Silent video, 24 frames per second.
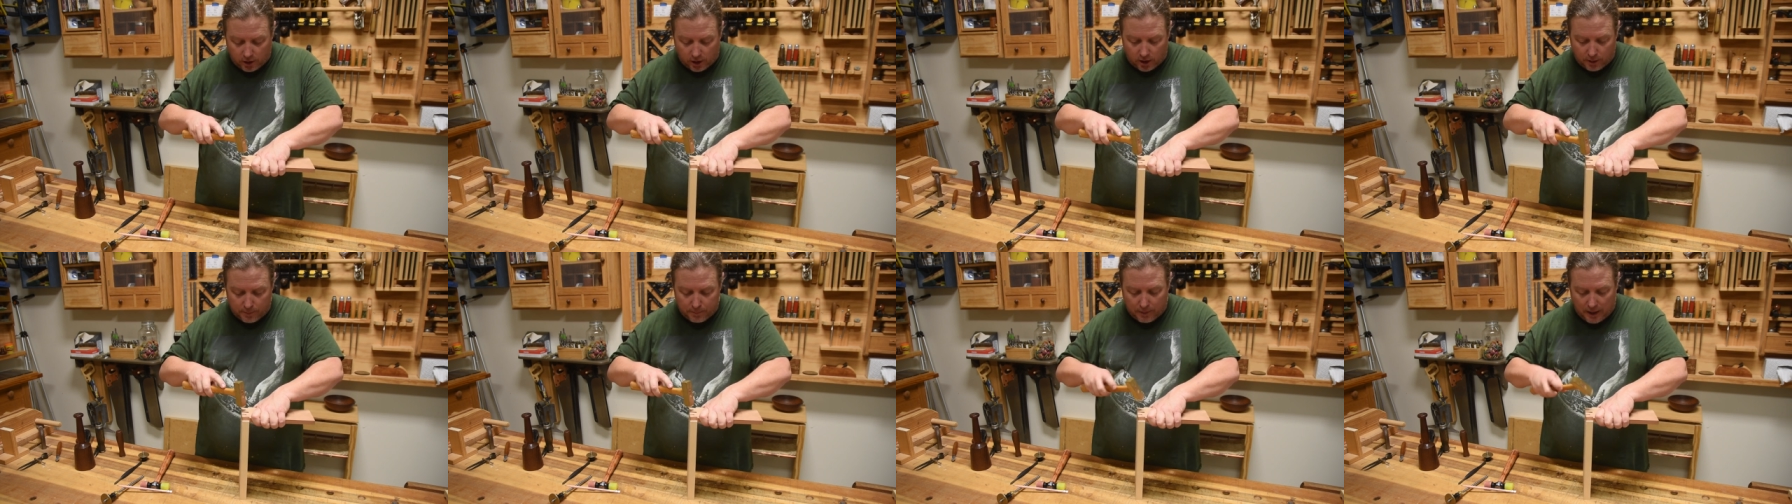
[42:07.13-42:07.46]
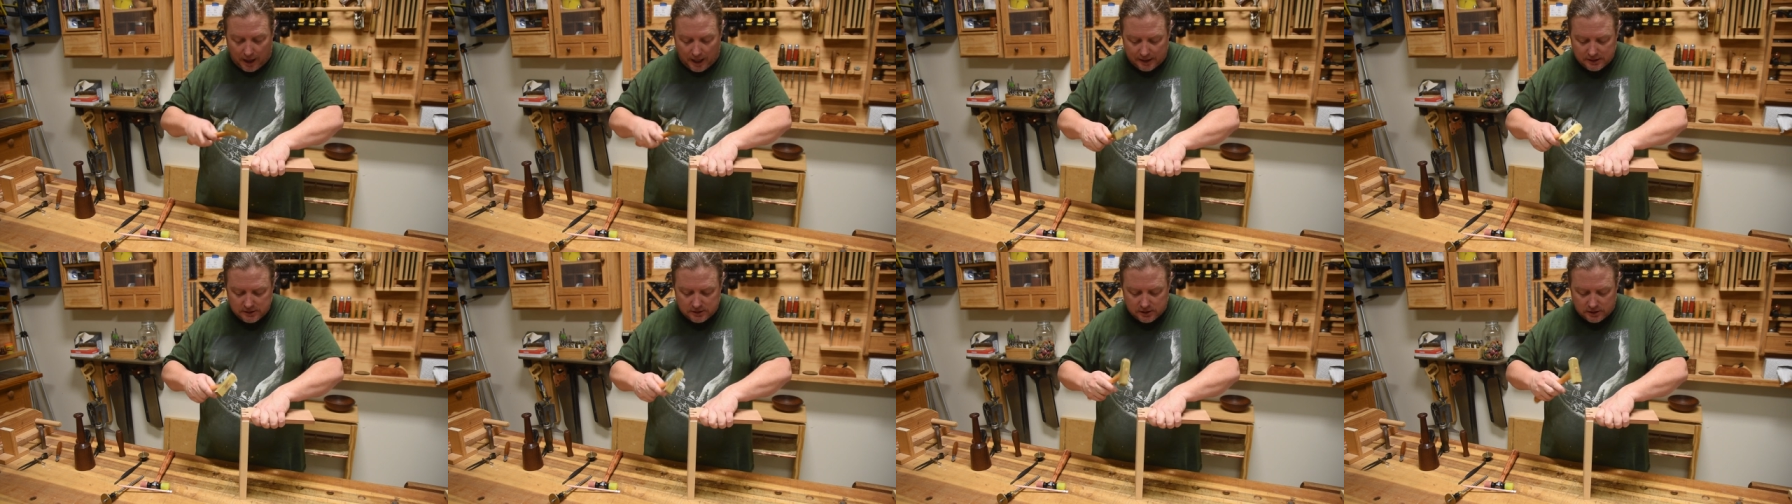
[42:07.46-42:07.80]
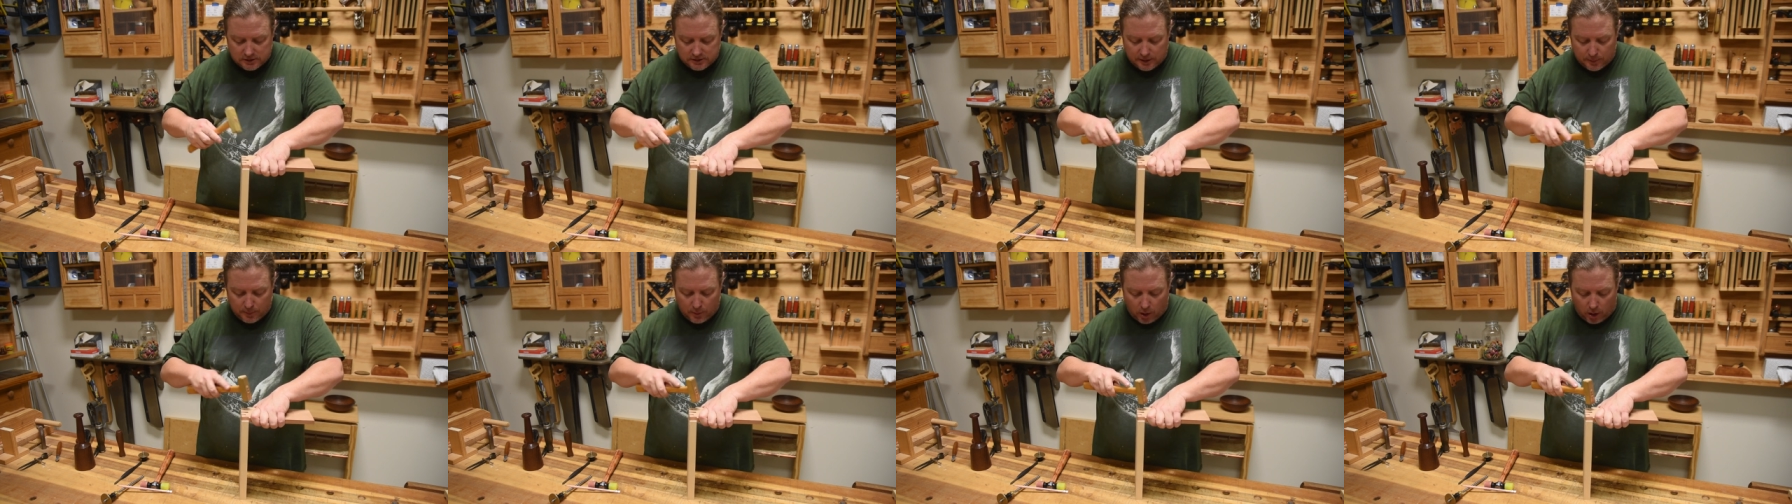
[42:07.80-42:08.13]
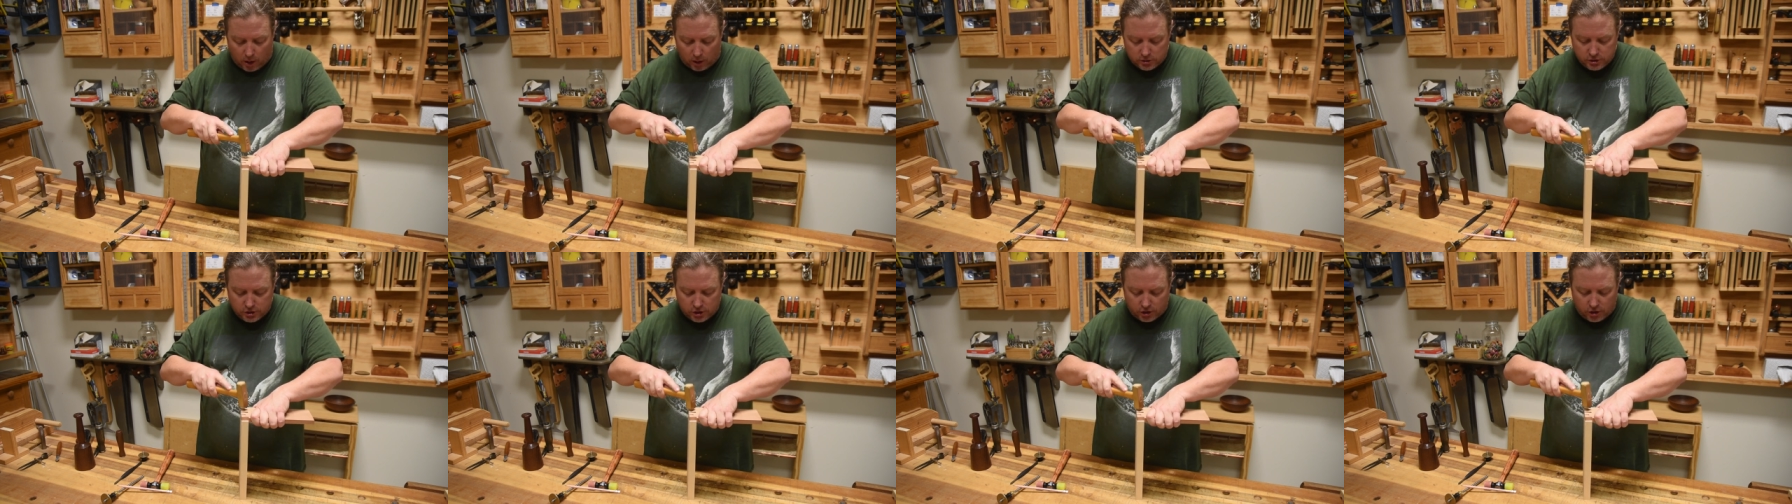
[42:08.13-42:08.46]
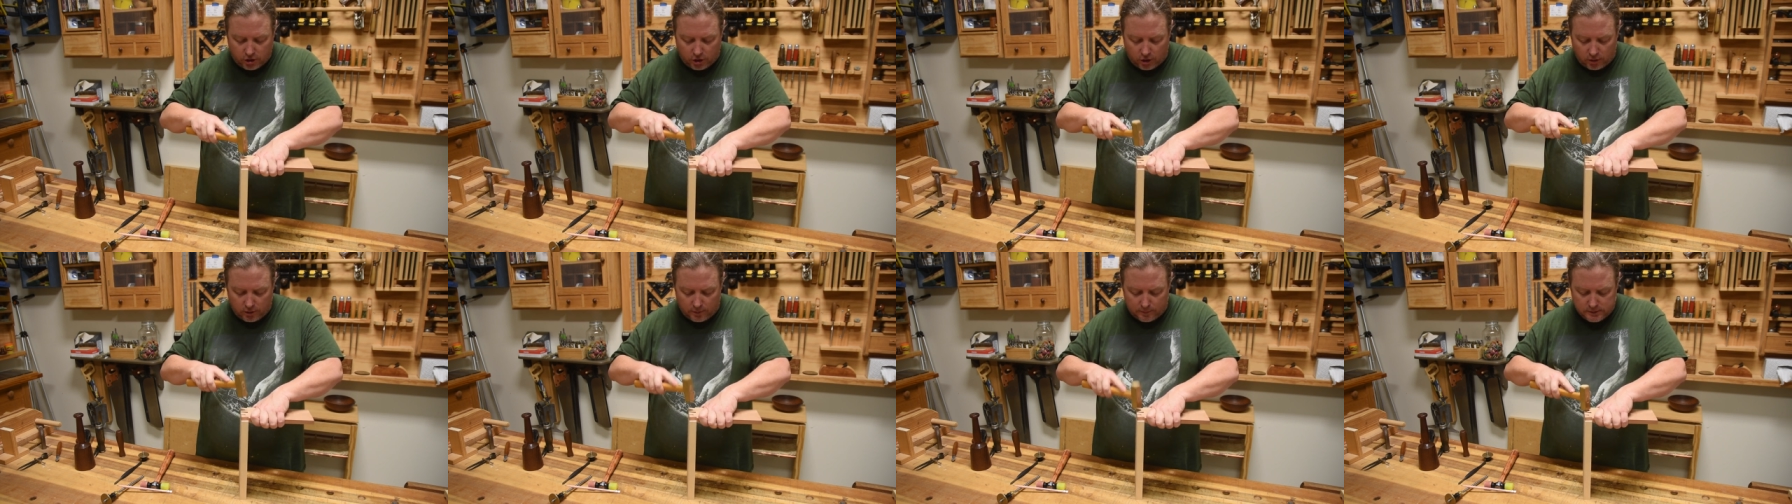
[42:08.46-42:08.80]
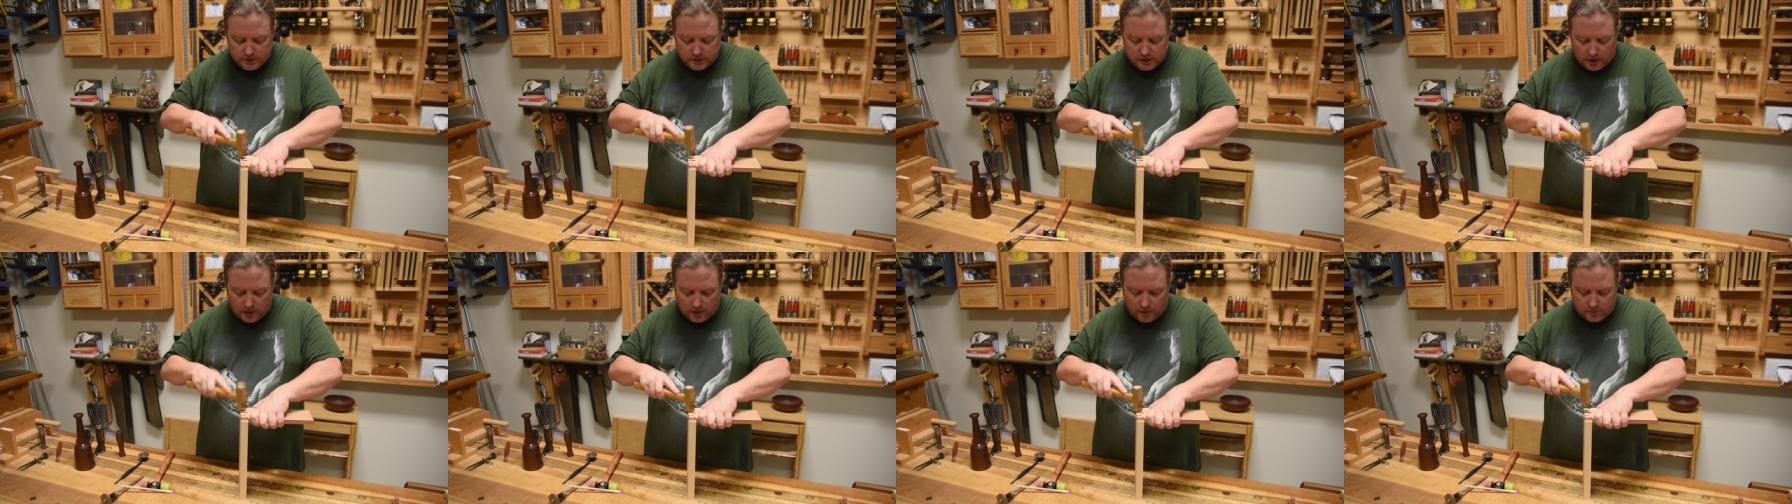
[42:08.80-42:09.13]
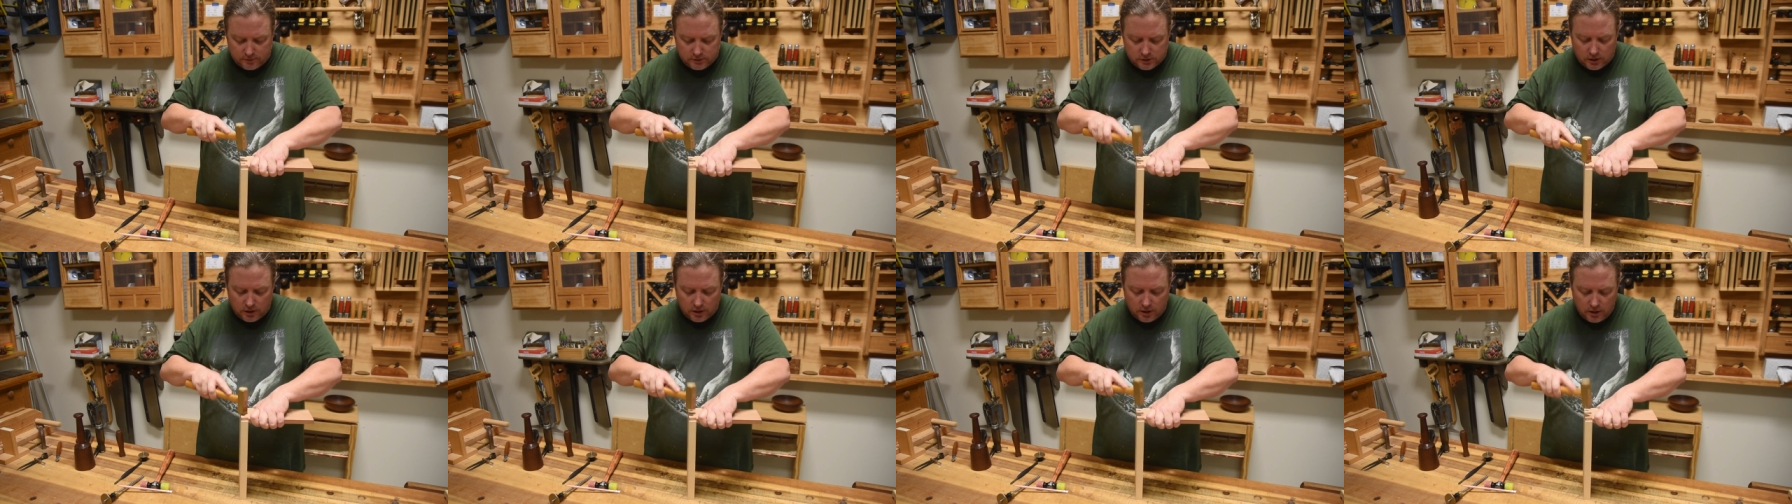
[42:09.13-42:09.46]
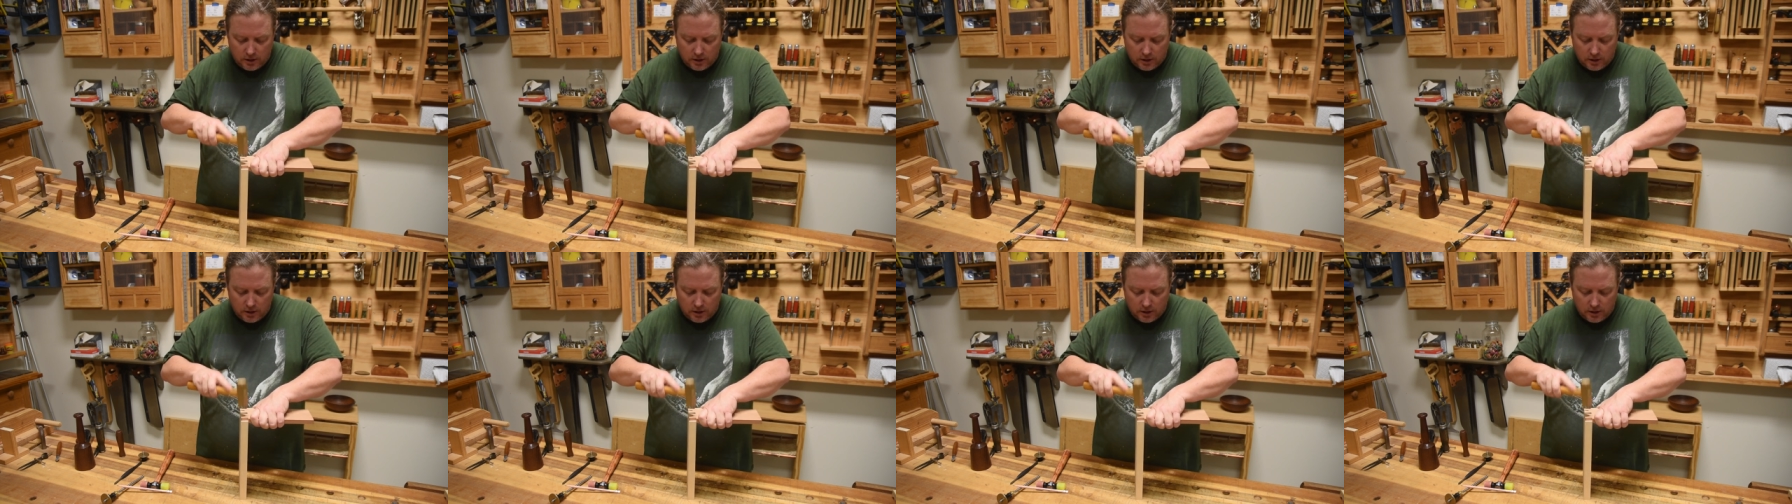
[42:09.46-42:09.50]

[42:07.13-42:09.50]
on a box, because they will all secure themselves.